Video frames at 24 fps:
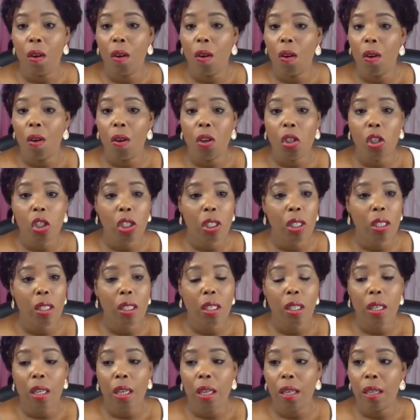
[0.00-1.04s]
All she
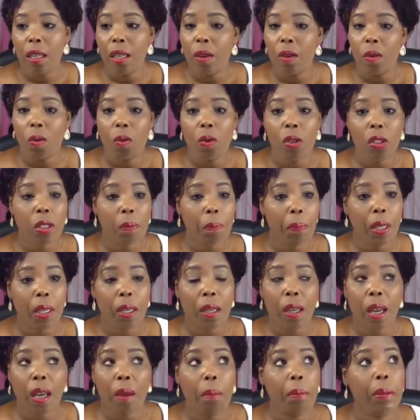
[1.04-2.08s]
needed was
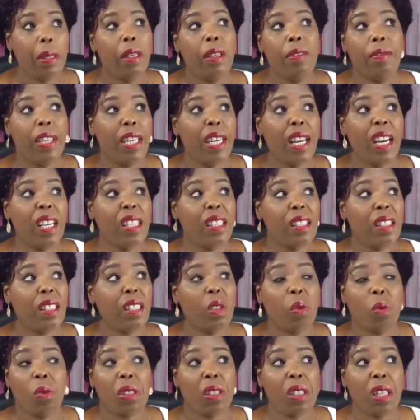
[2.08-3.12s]
pay, I believe in her
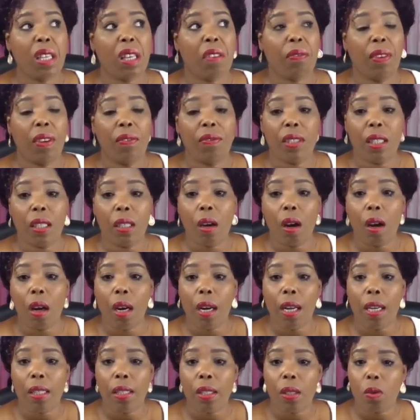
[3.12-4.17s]
state, was like
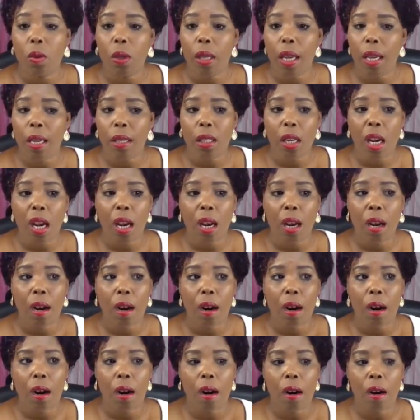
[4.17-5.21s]
$50 to get
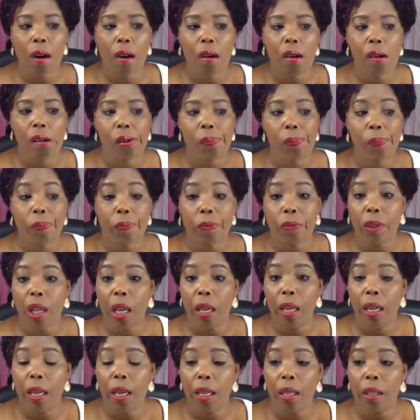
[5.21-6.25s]
her
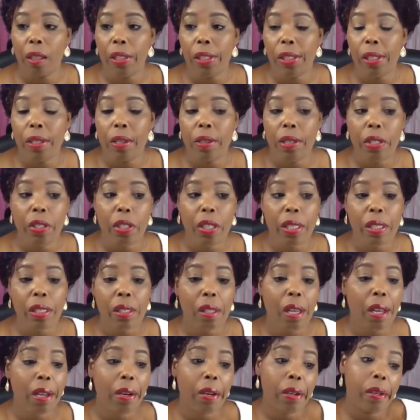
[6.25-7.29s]
LLC
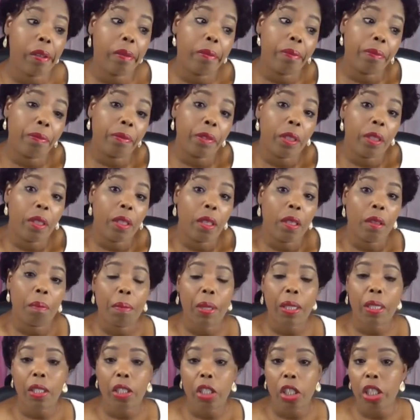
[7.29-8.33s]
registered.
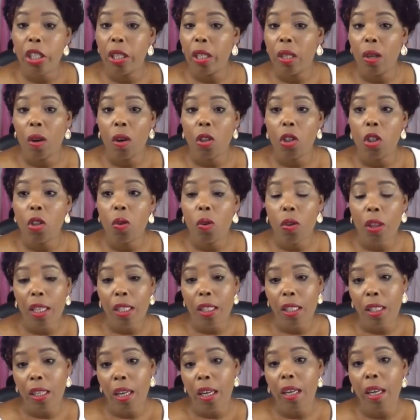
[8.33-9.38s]
But she did not know that
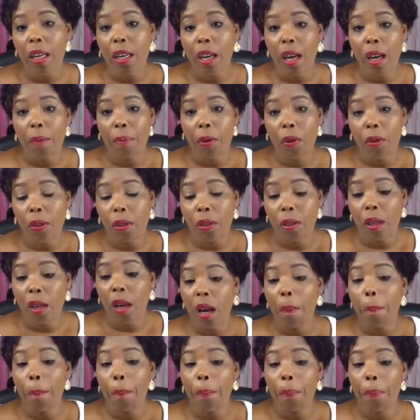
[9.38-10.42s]
she ended up on
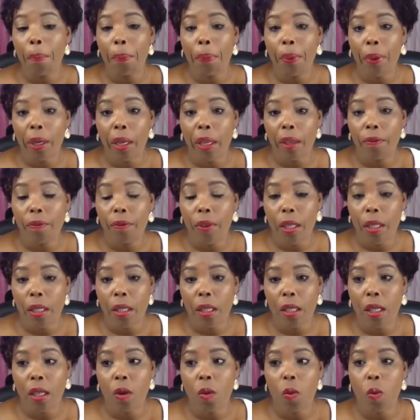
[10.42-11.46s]
a
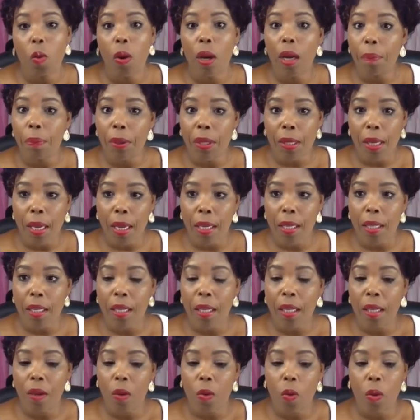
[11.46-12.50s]
private
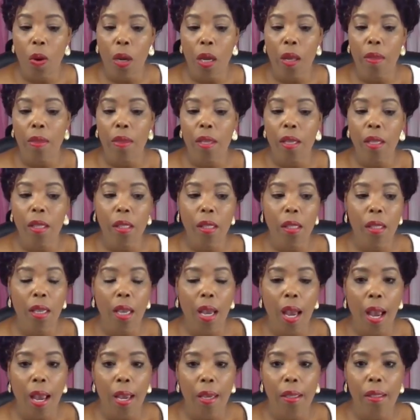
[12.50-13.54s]
website where these
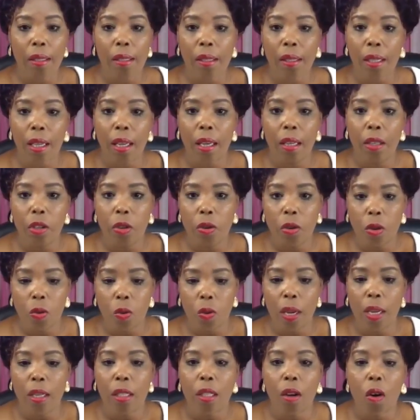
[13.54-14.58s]
guys tell you
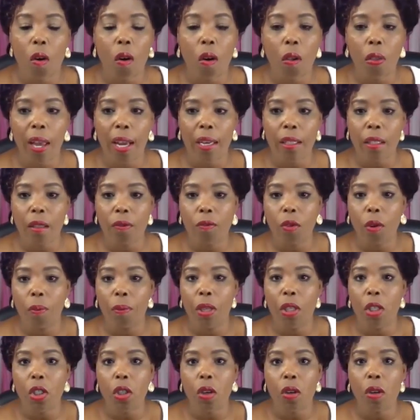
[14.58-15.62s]
to enter all that
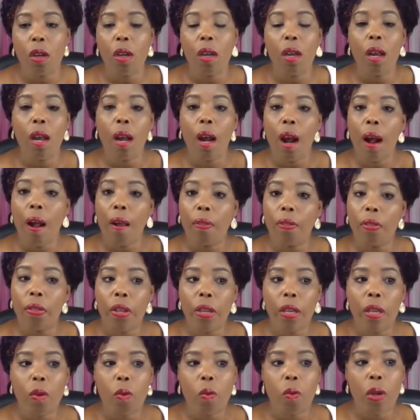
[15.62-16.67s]
information and
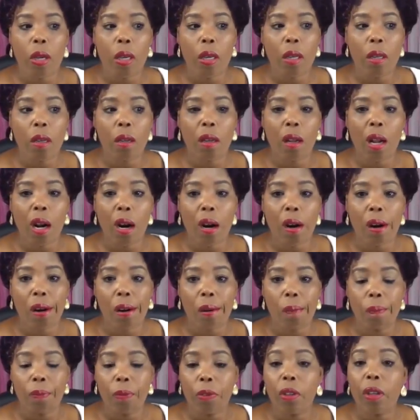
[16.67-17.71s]
they will
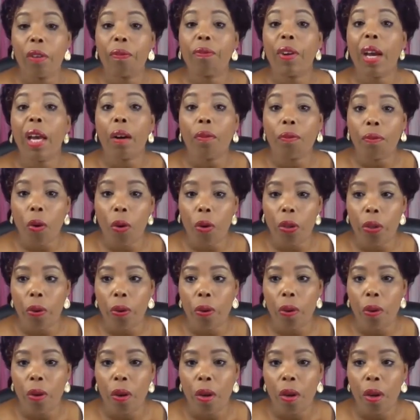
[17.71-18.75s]
they file for
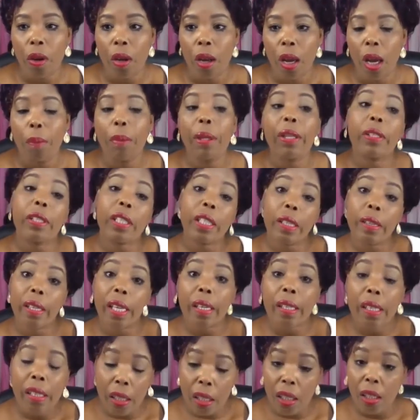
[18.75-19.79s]
you. I mean,
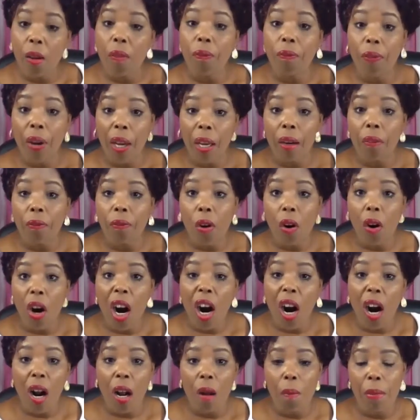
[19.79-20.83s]
they still file for
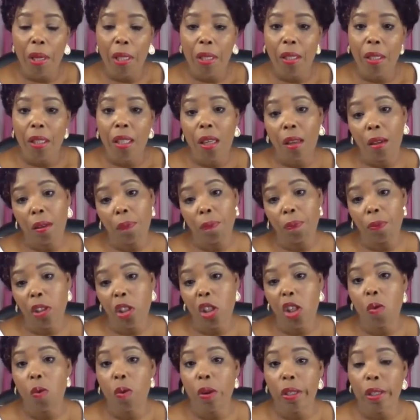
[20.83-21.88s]
her, but still
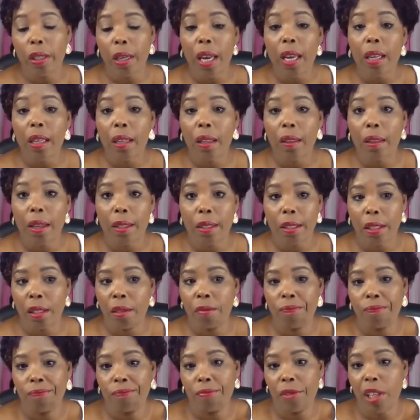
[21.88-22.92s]
she was lucky
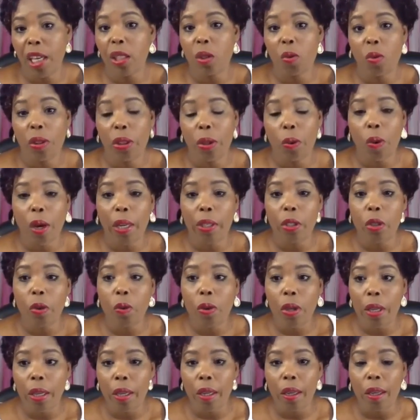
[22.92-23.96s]
that that's what they were
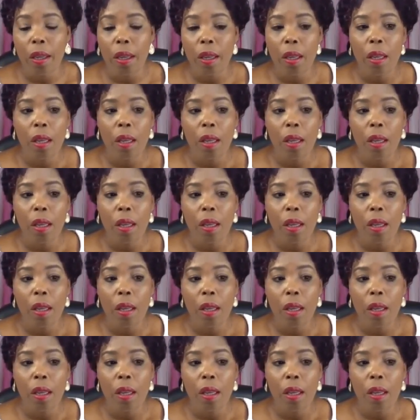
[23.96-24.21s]
doing.